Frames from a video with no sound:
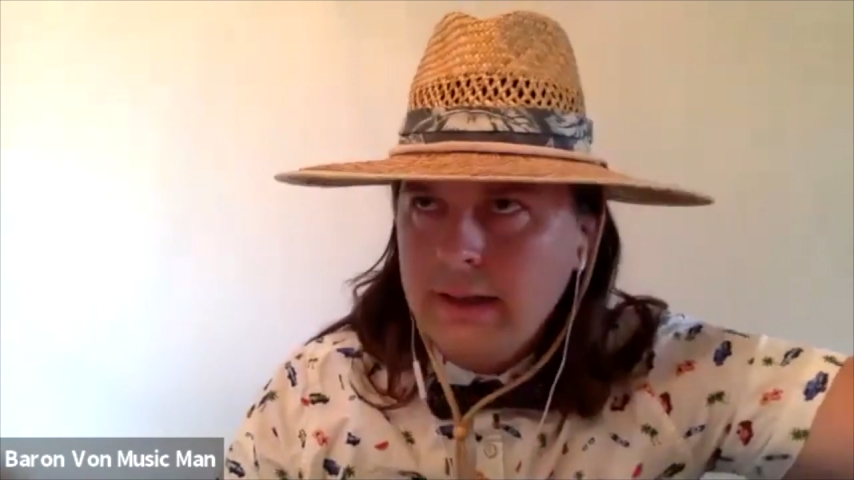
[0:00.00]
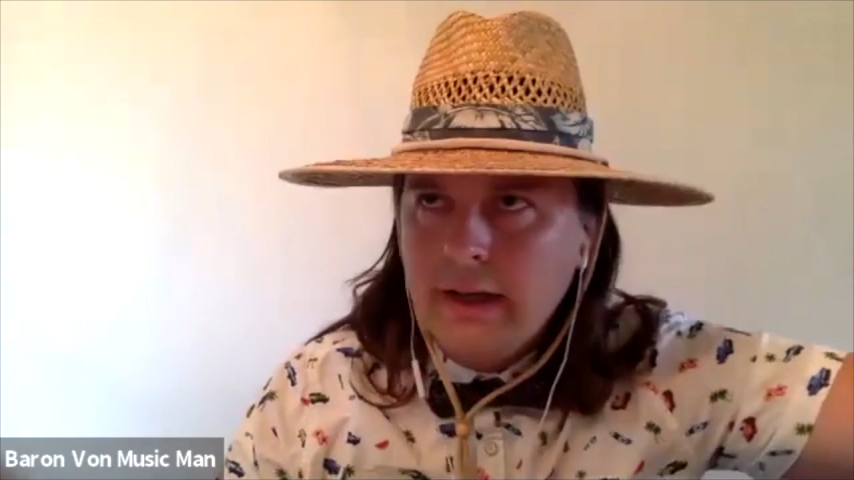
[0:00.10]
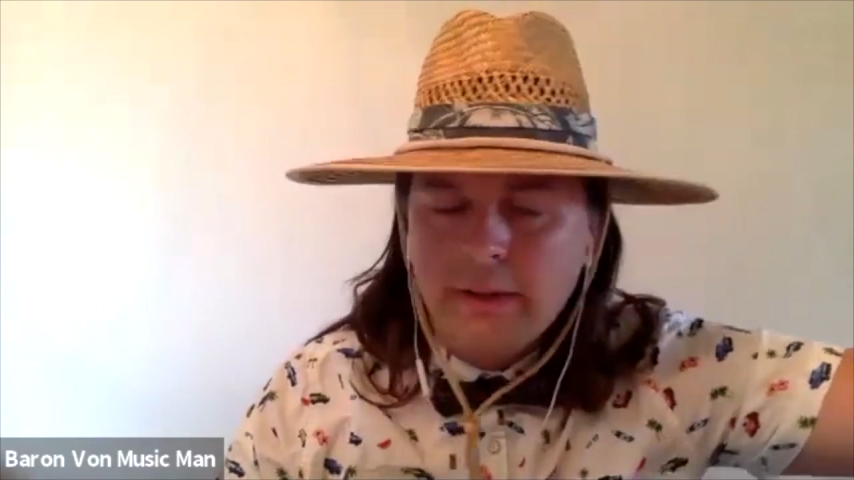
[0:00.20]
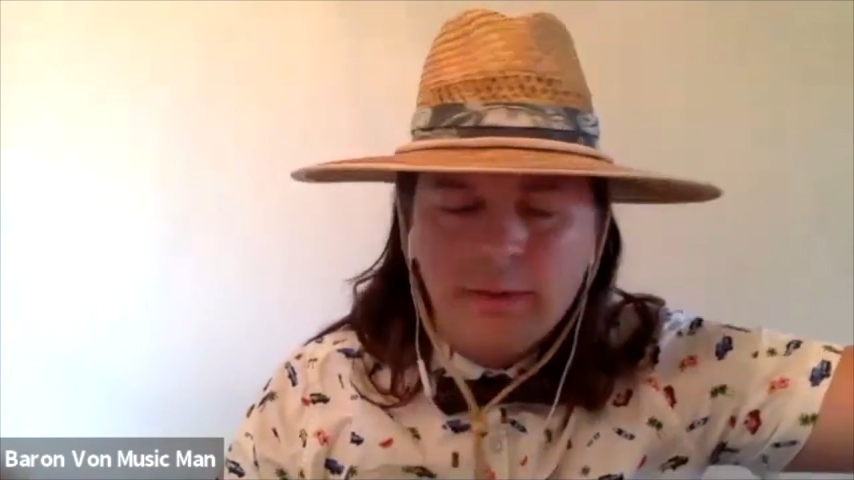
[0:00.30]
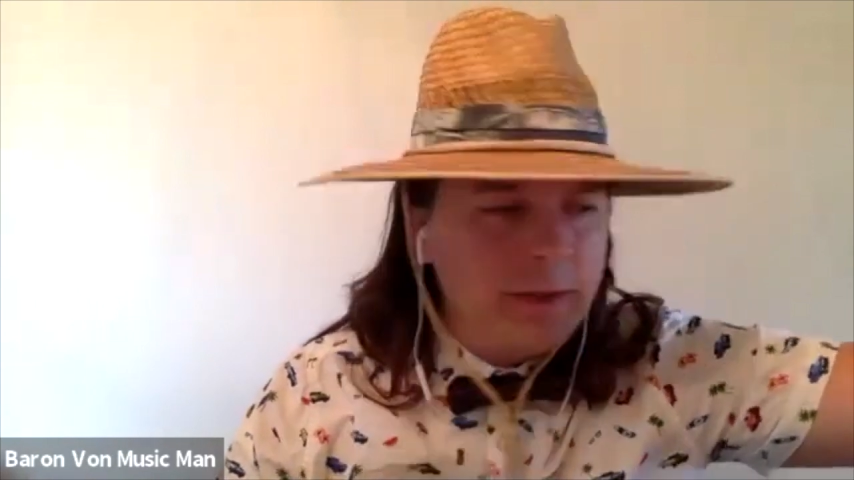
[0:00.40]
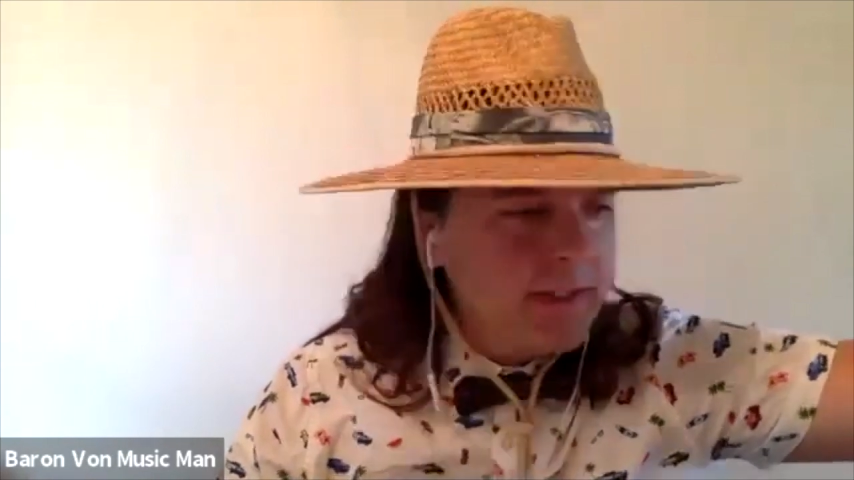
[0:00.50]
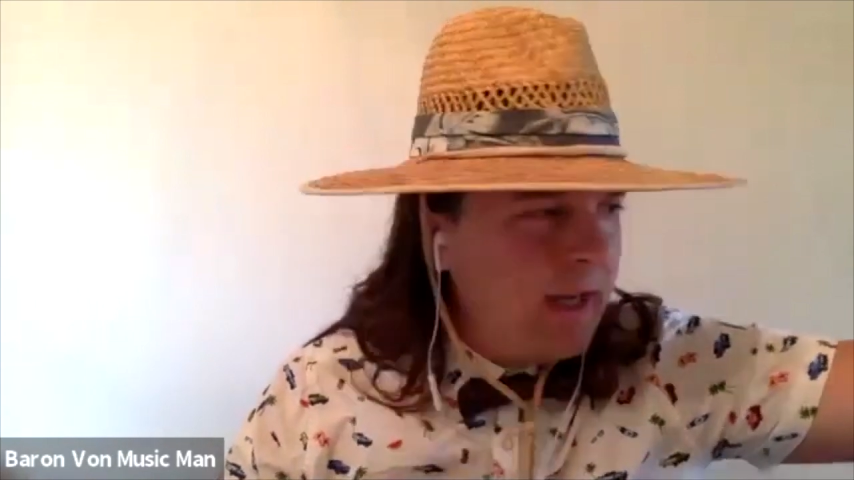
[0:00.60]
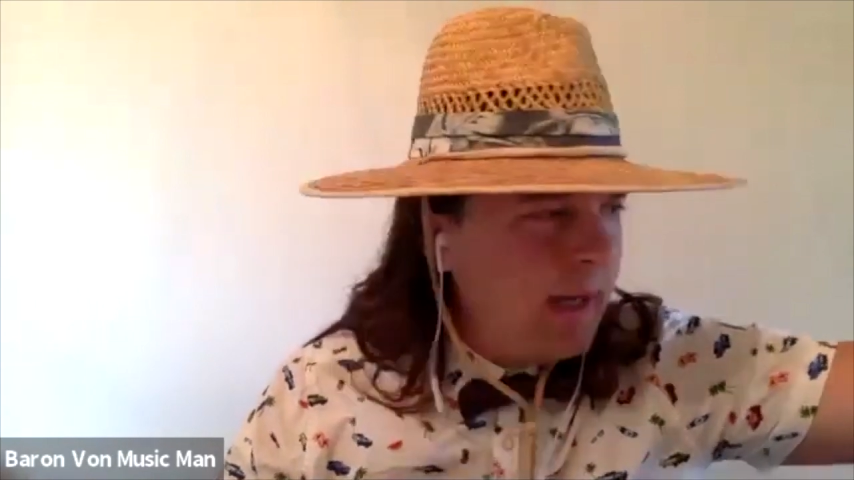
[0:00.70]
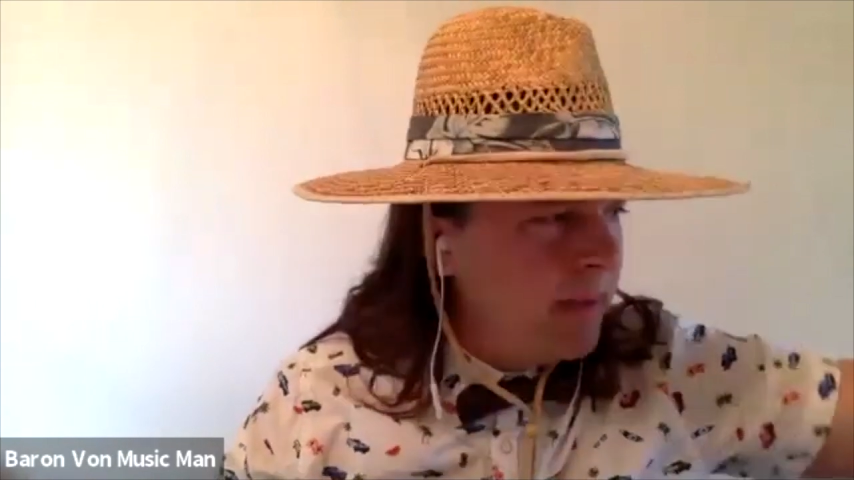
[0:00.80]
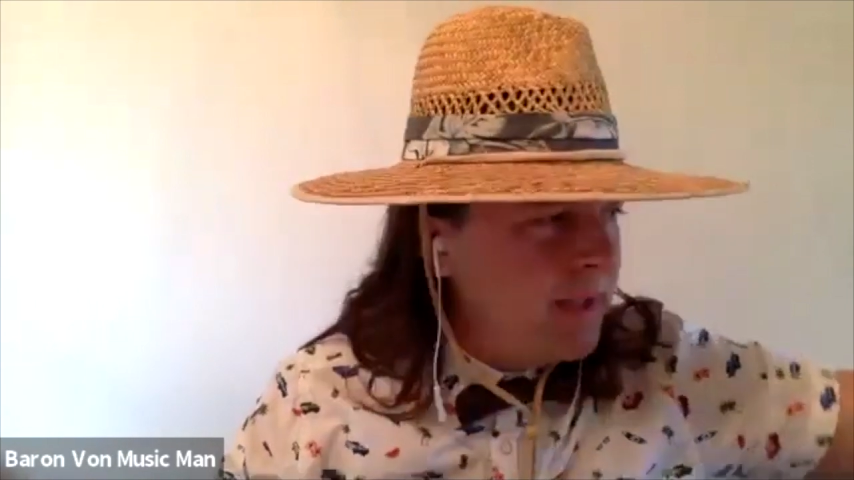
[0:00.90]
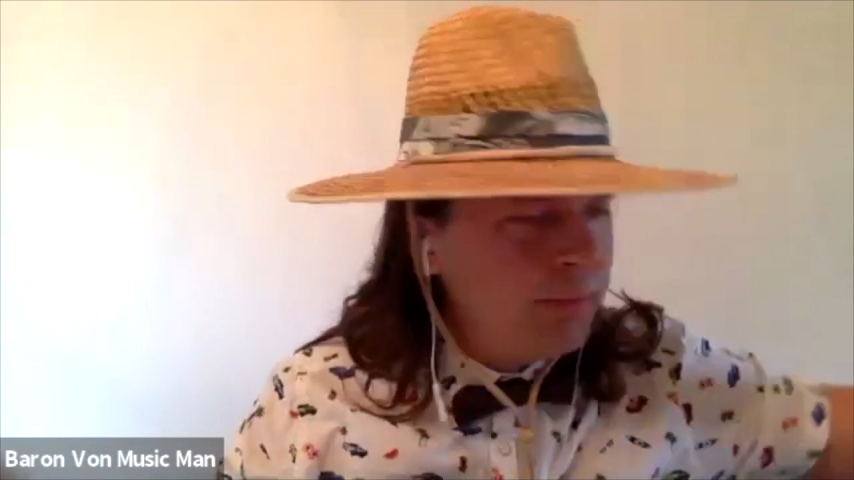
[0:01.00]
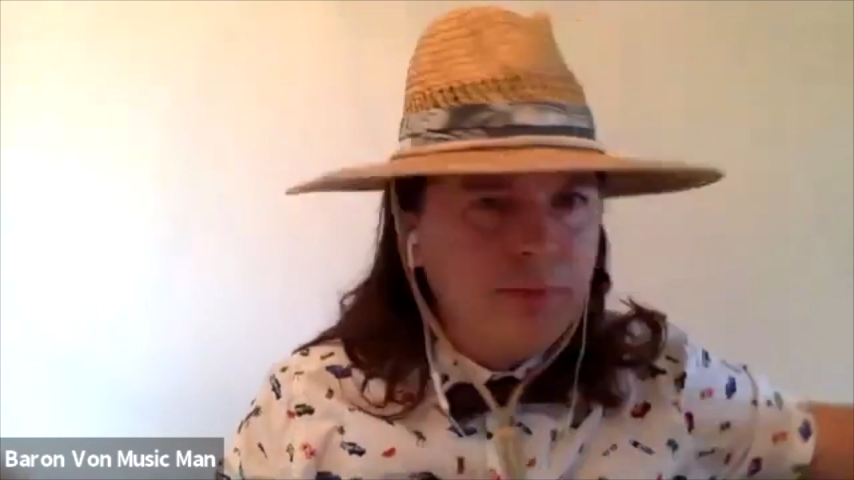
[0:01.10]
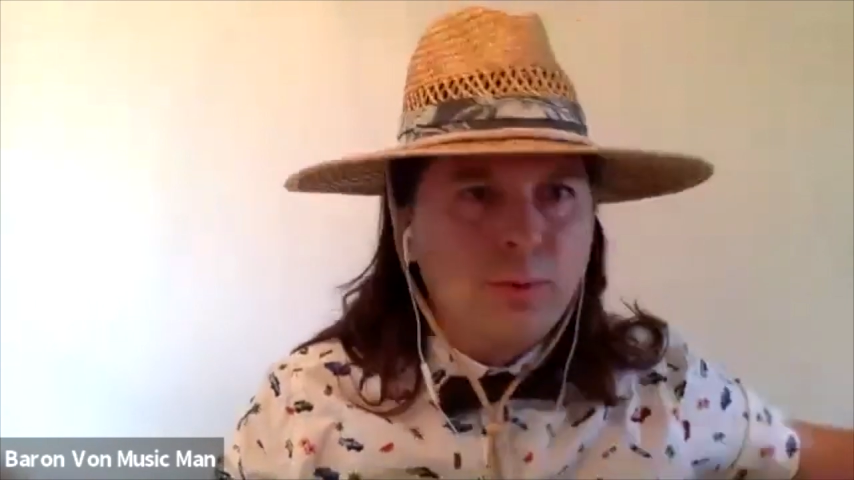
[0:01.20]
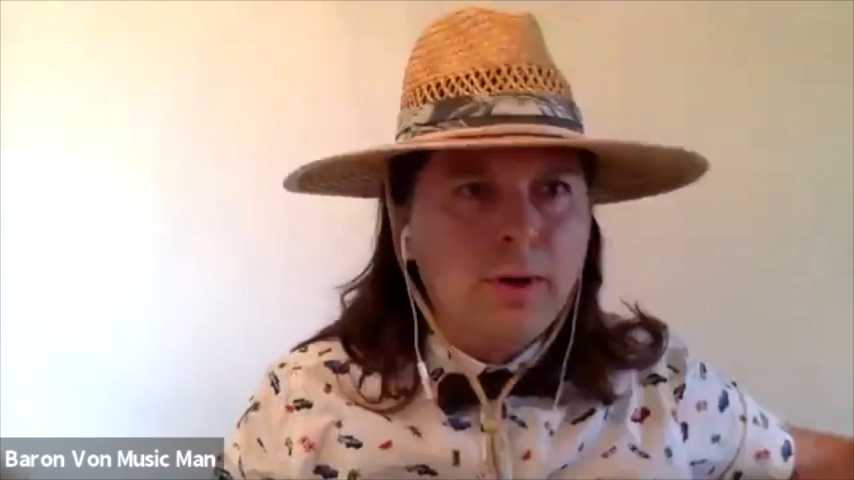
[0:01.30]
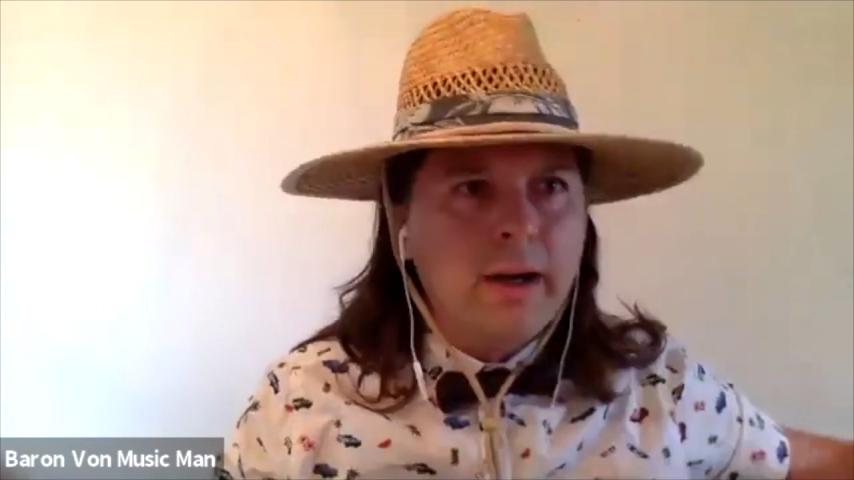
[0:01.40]
I didn't really time this
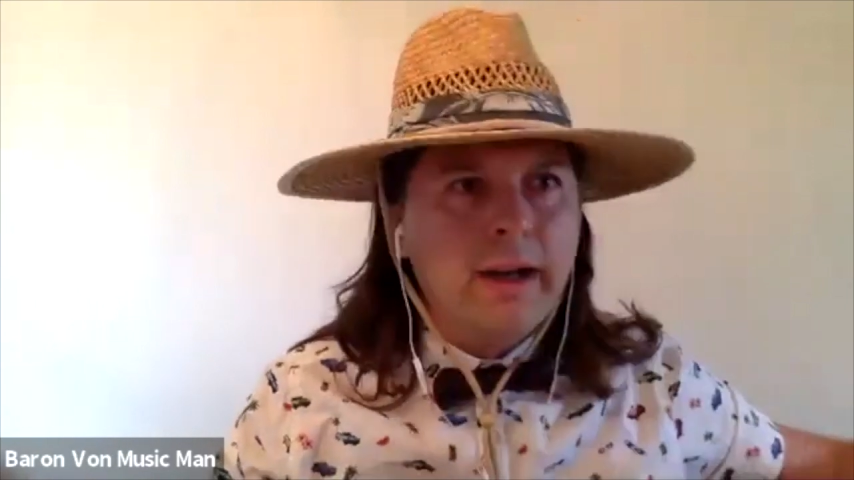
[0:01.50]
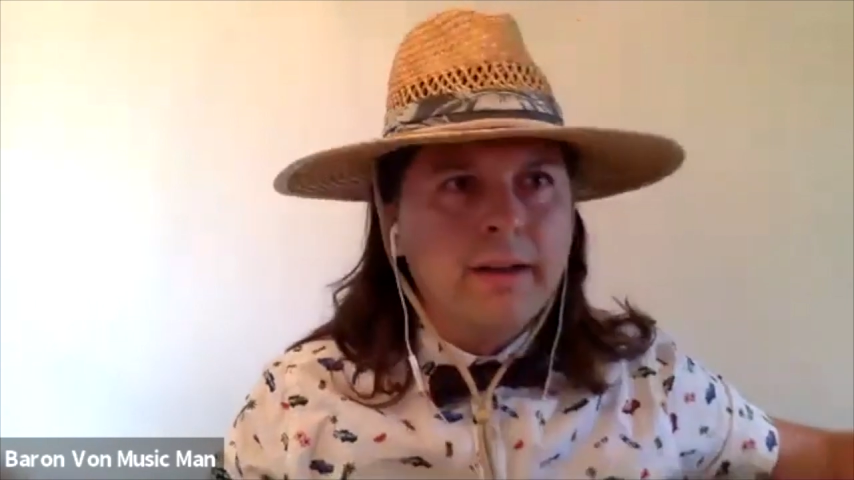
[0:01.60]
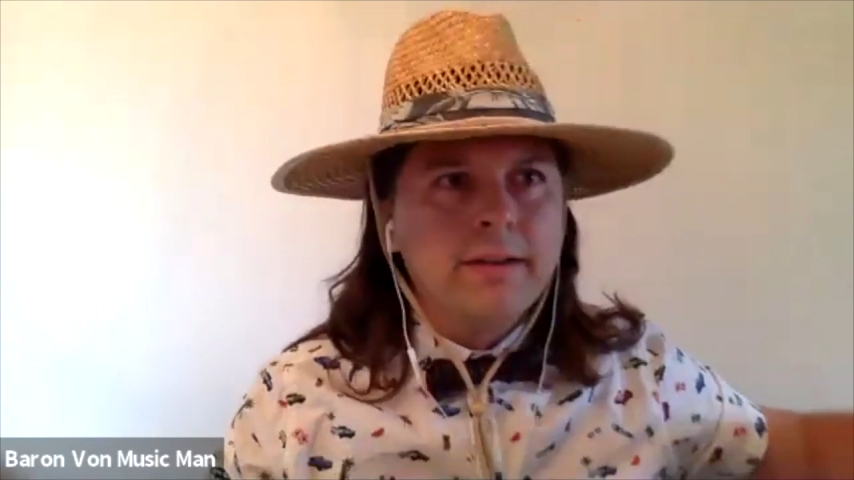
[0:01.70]
beforehand